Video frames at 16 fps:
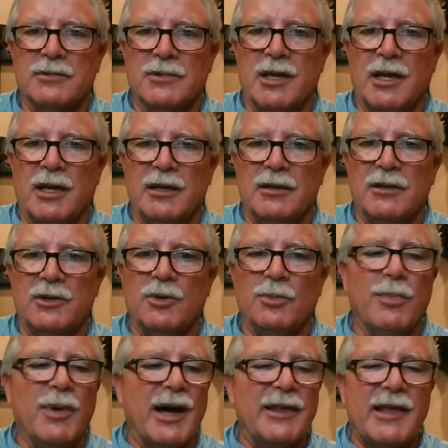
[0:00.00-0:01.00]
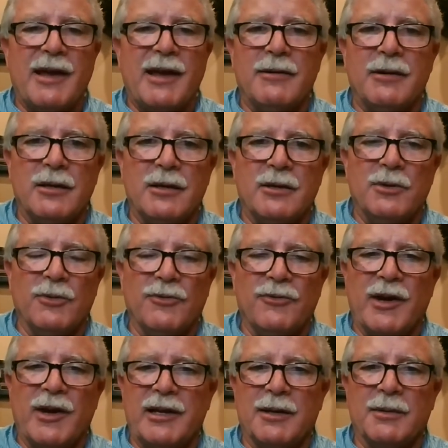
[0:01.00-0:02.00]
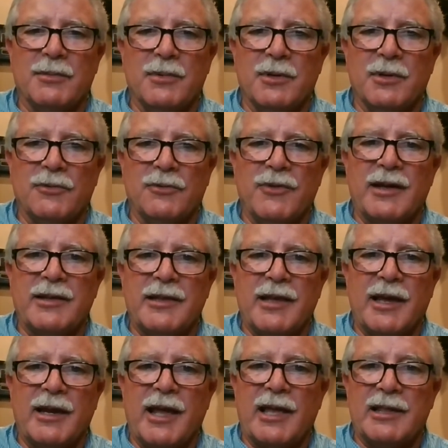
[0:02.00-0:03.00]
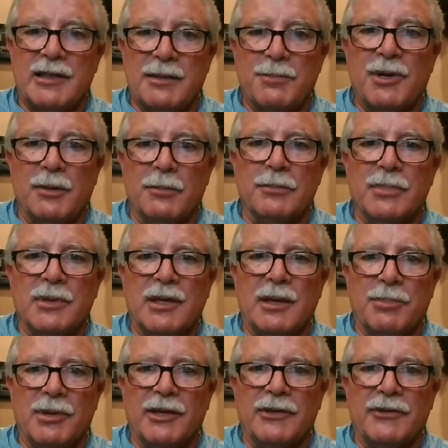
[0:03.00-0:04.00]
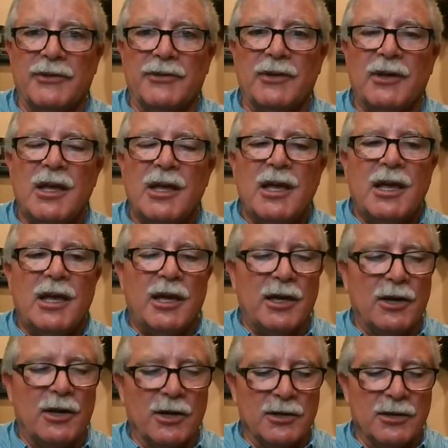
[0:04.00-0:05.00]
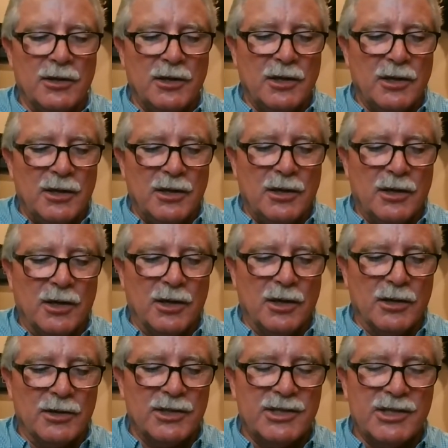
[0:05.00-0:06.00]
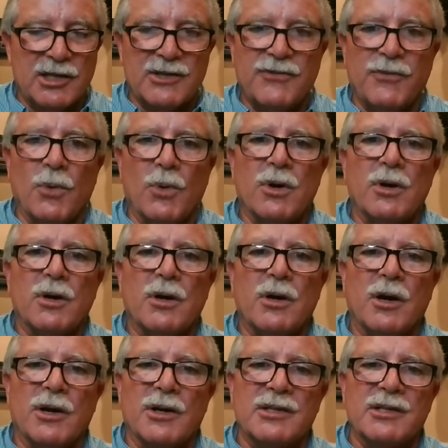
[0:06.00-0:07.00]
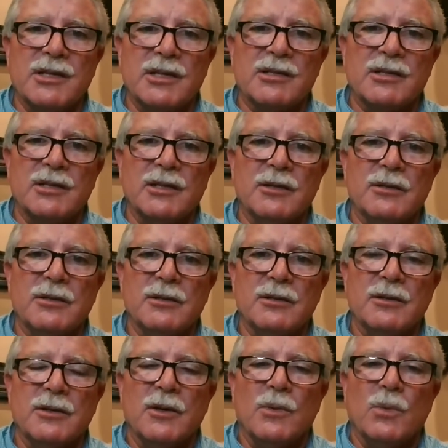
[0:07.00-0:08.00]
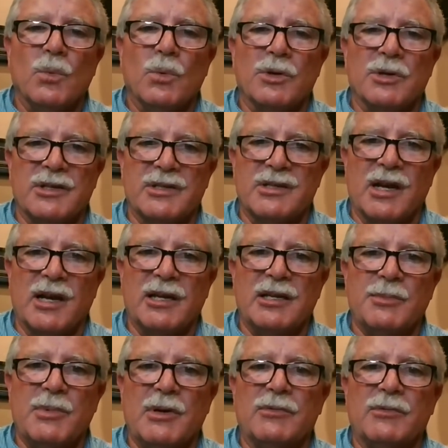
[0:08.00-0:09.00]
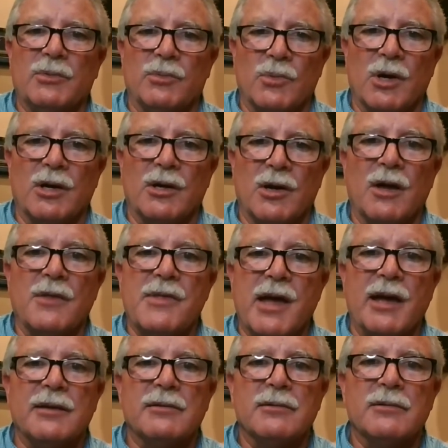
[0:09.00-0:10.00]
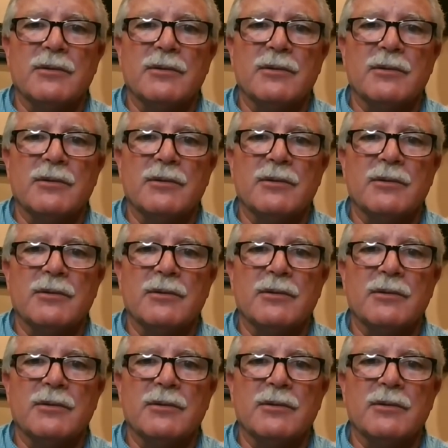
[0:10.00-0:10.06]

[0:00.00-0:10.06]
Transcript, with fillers: Okay, you buy that, you'll find that you'll find that at the pump at places, and our our six four, our six liter, were designed to be able to run on that.